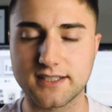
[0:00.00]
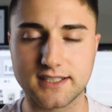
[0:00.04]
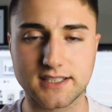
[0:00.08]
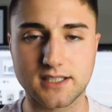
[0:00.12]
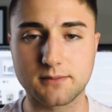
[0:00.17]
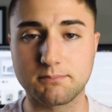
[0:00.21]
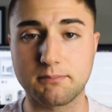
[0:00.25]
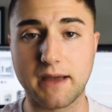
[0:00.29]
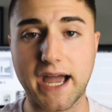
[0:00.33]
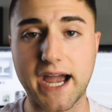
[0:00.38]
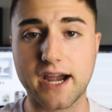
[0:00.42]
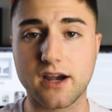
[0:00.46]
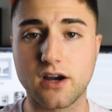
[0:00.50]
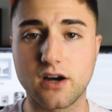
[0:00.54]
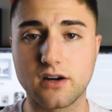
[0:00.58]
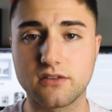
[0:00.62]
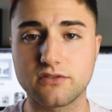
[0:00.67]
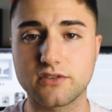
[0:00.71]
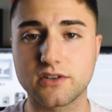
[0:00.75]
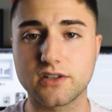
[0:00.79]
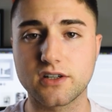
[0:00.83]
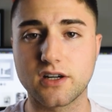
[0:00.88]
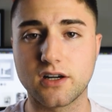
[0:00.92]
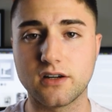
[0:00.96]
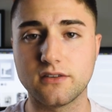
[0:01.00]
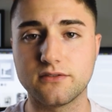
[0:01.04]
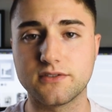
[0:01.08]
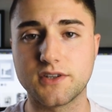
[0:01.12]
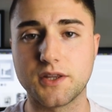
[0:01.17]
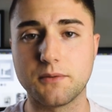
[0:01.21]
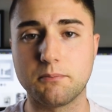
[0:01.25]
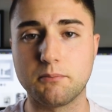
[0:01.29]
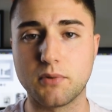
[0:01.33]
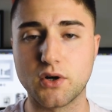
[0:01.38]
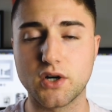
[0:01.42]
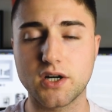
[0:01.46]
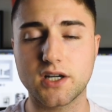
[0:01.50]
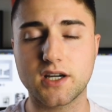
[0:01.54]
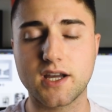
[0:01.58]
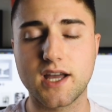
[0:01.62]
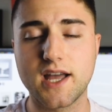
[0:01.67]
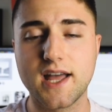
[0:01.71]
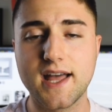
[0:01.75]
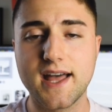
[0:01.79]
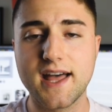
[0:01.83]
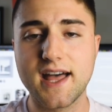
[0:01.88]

like the back cover of the book.